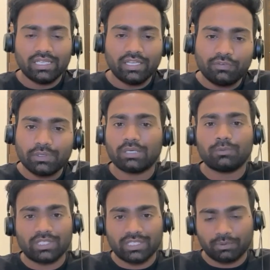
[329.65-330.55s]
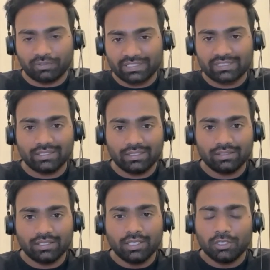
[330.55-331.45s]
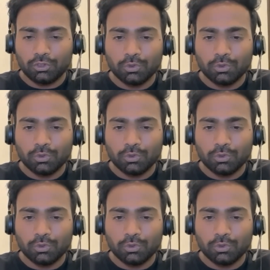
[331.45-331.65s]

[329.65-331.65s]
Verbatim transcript: If you are a working professional, you